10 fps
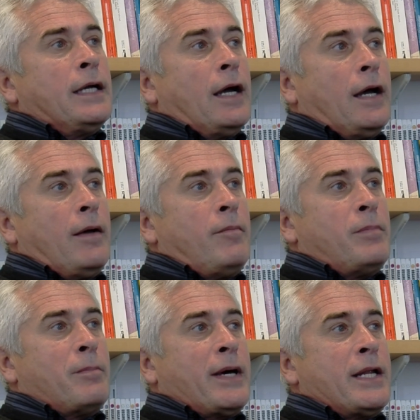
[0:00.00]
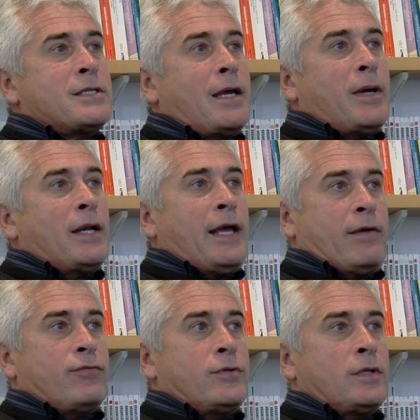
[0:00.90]
But by the time I'd
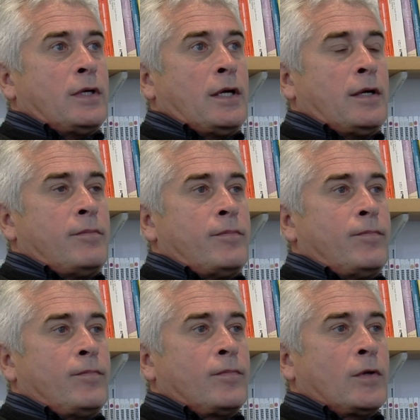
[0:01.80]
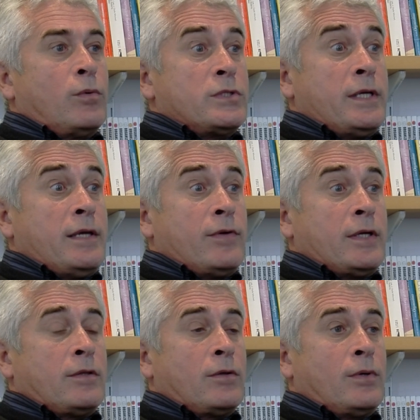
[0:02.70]
left, or was
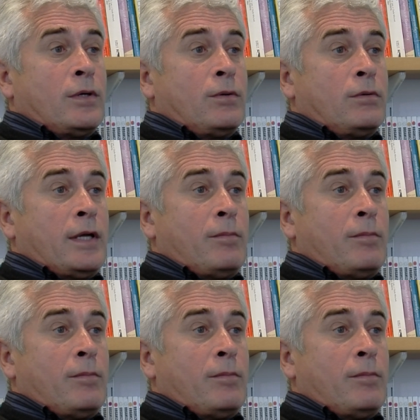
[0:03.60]
leaving the role,